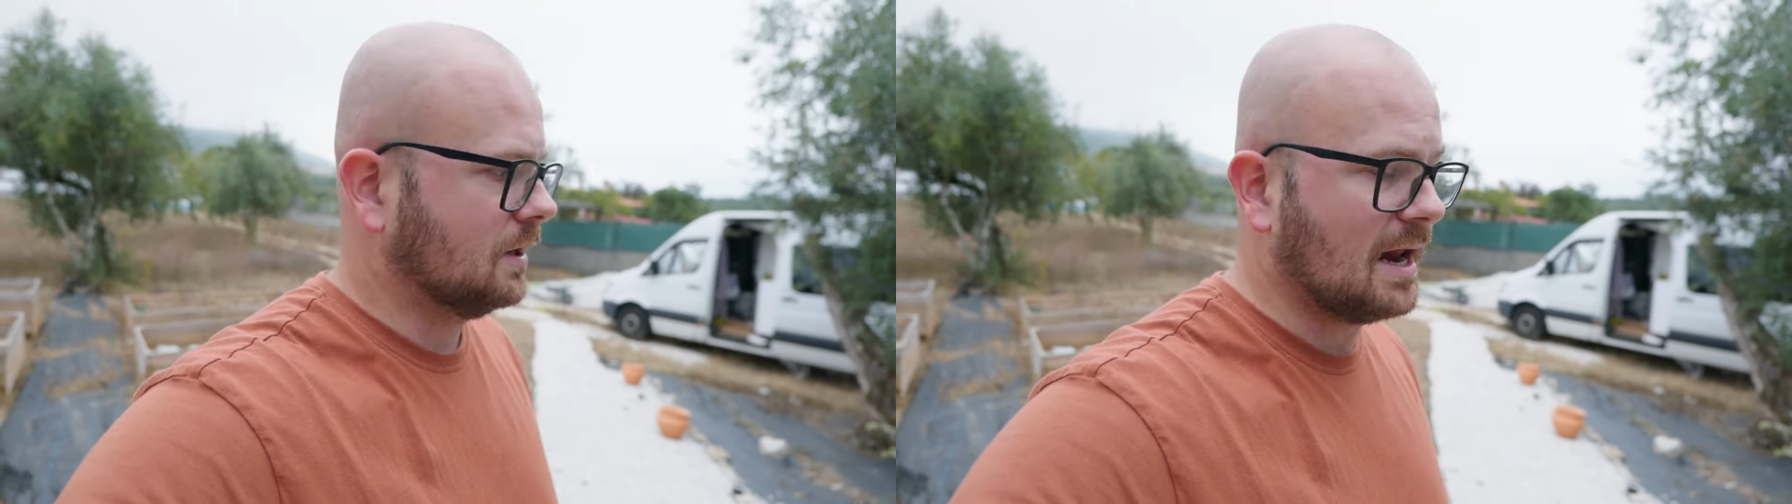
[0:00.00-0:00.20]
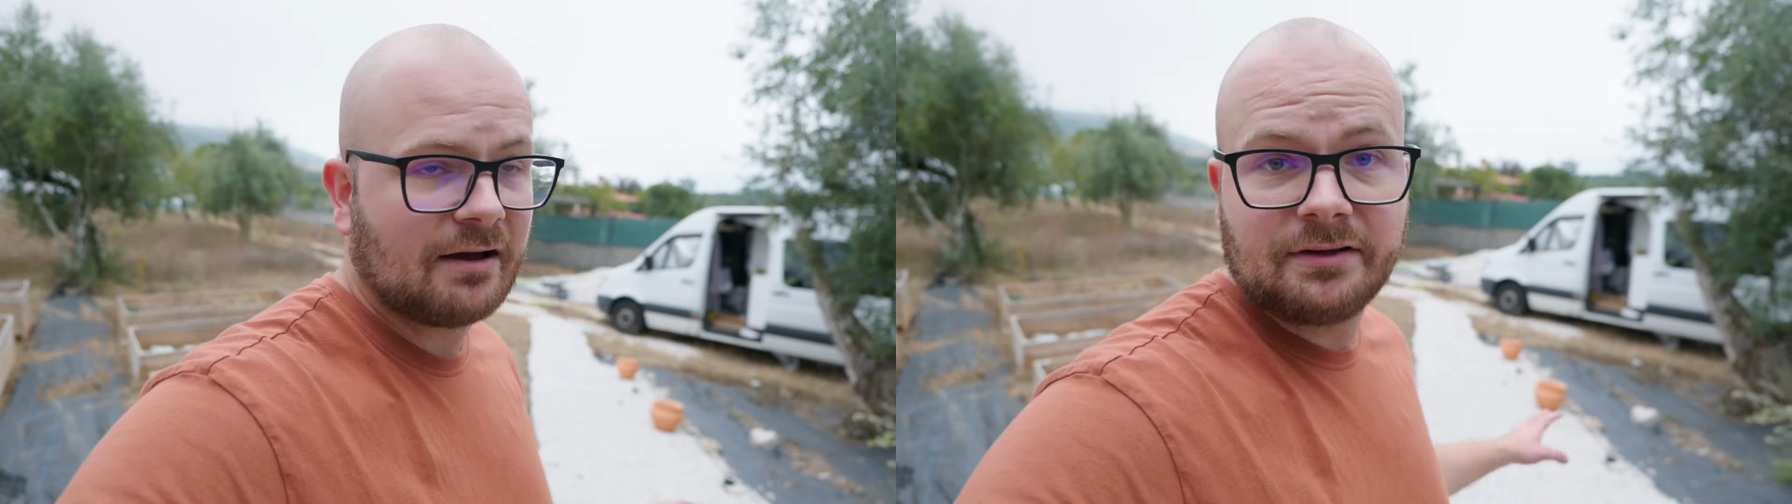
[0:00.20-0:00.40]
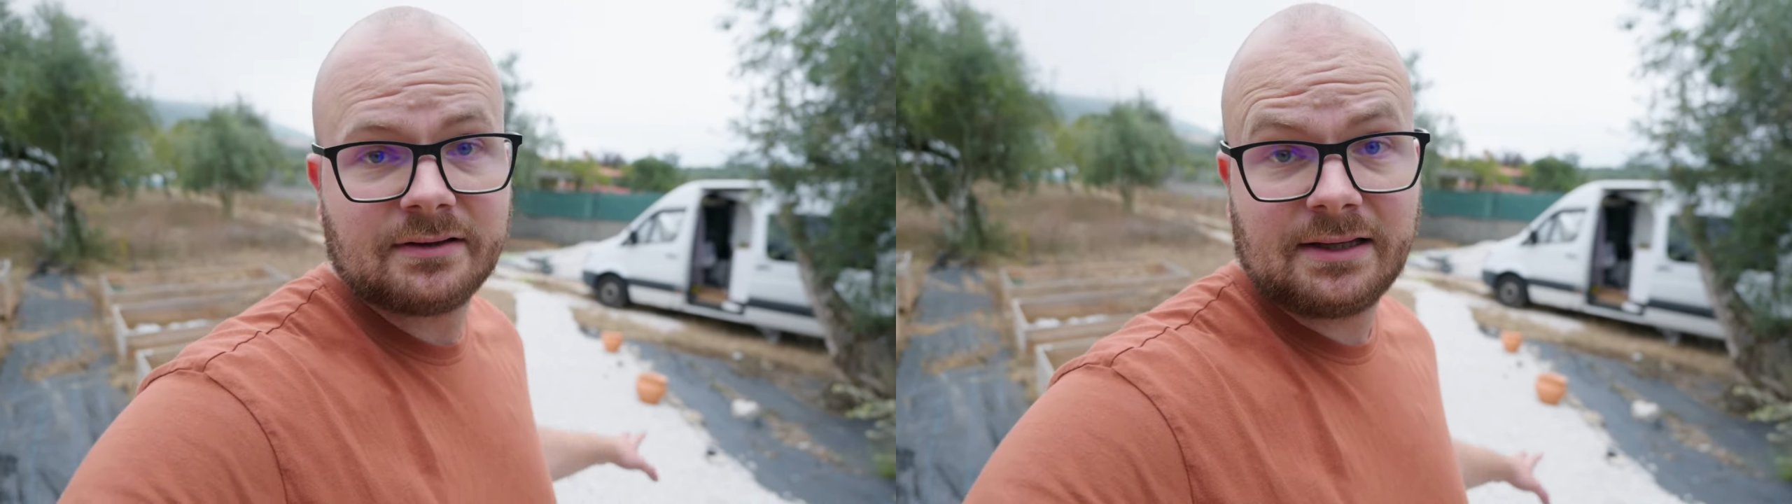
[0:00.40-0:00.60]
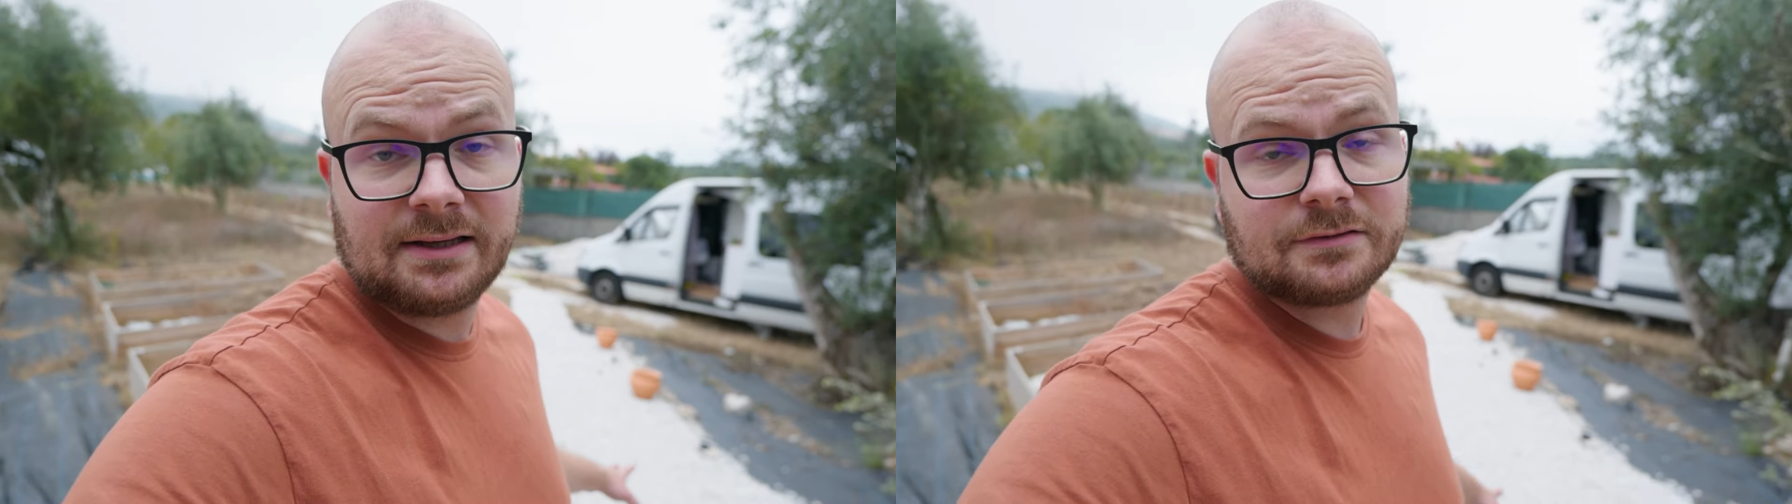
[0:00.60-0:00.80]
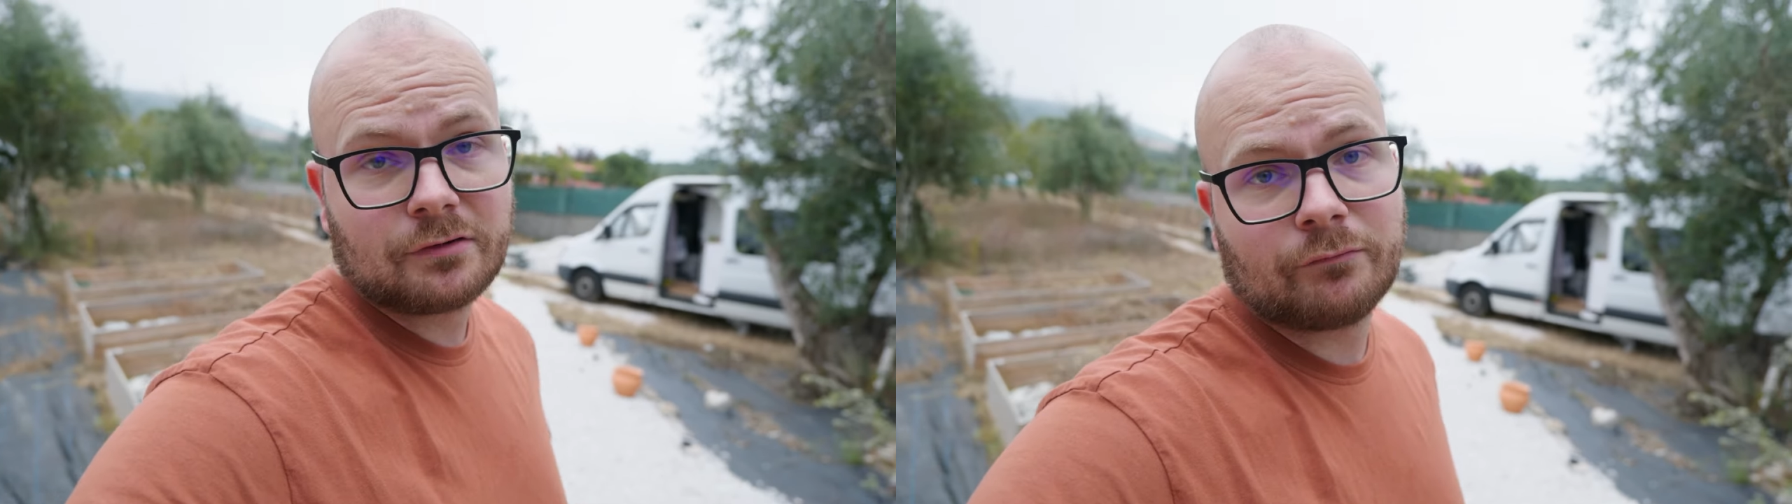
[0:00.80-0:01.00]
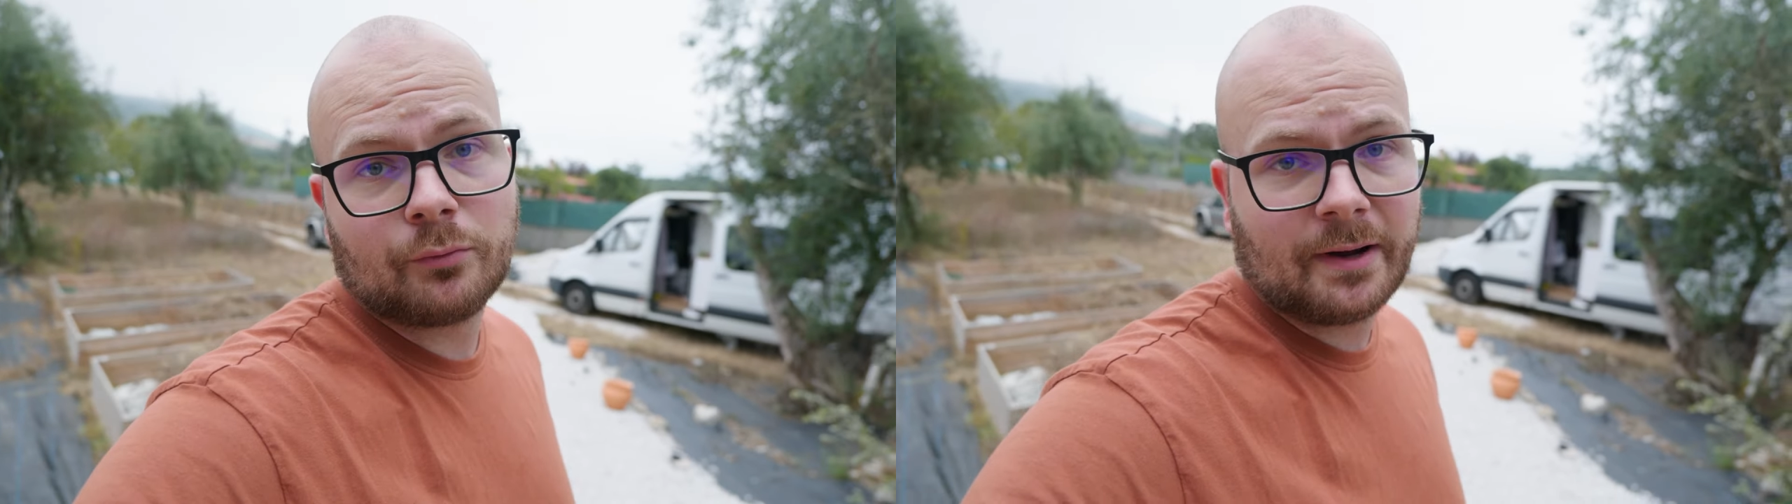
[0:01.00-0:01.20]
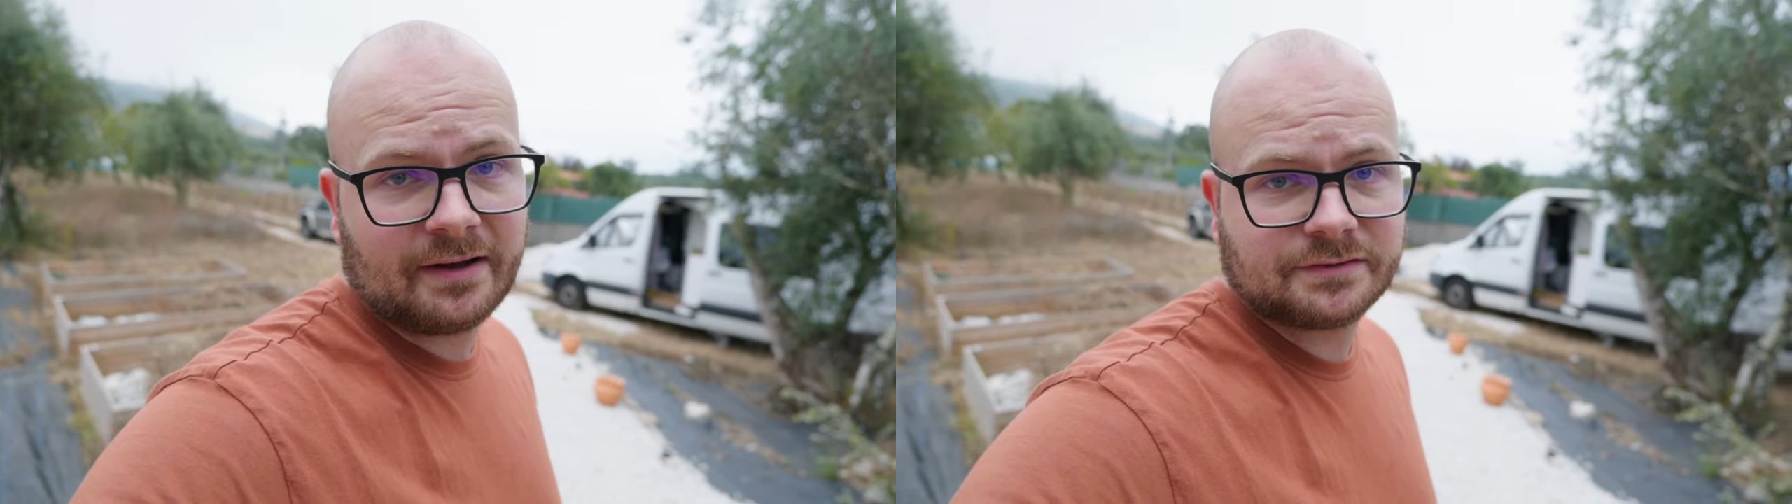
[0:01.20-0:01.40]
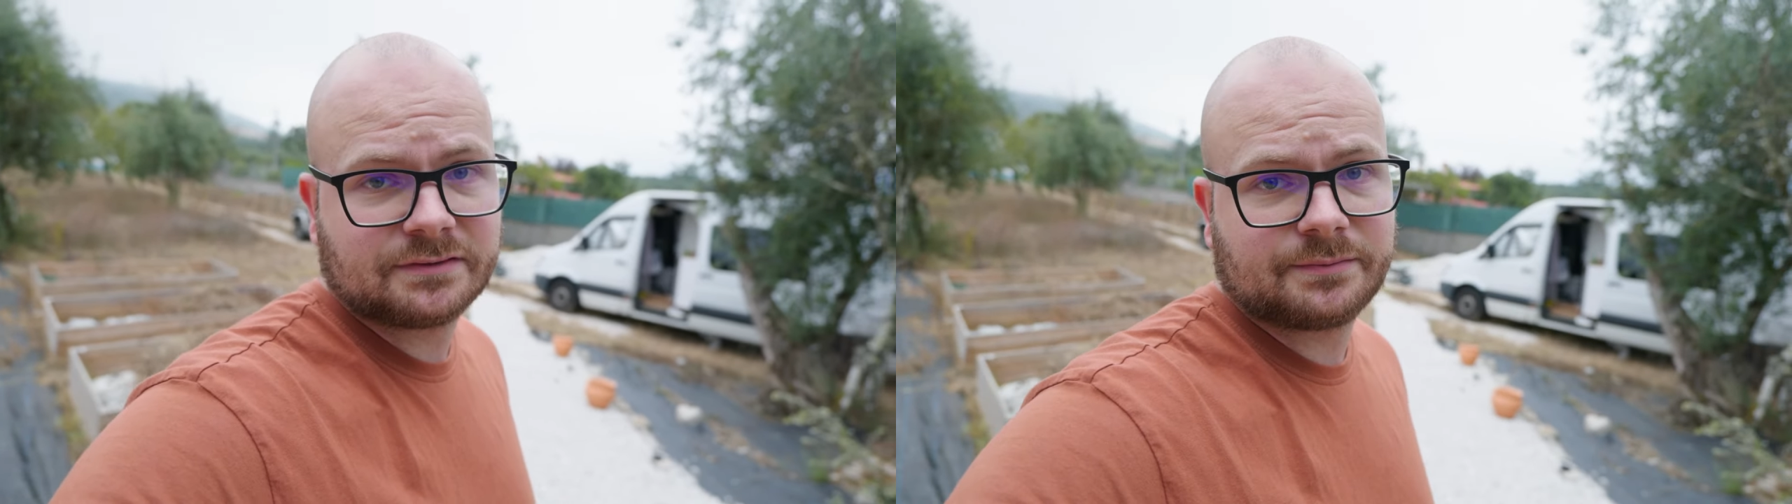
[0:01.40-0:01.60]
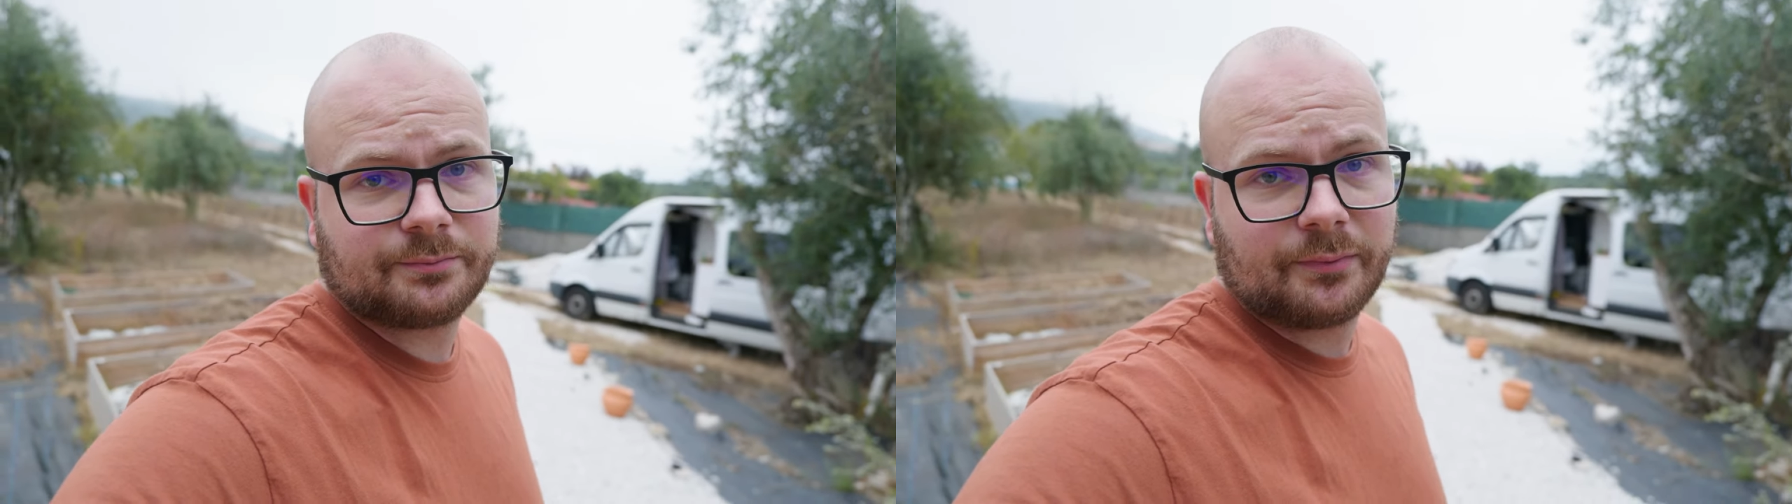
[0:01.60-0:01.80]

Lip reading: and having these gravel paths